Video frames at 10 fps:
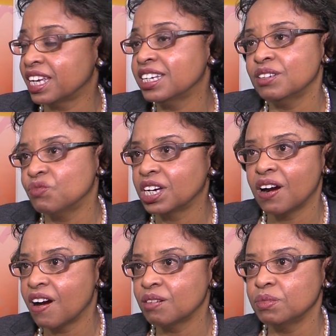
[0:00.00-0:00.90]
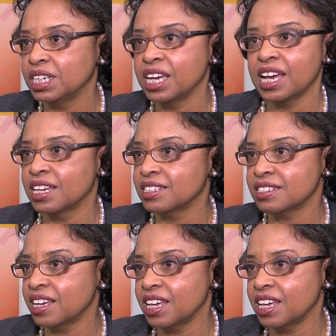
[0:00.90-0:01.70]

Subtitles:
They didn't regard me as